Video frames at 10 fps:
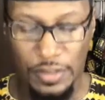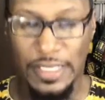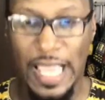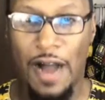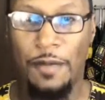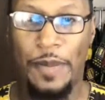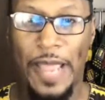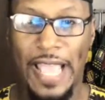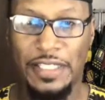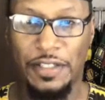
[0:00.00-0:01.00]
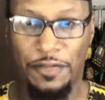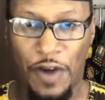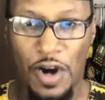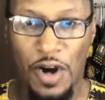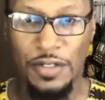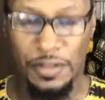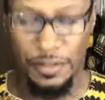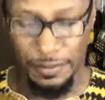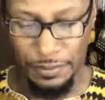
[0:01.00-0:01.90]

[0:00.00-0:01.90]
south, passing first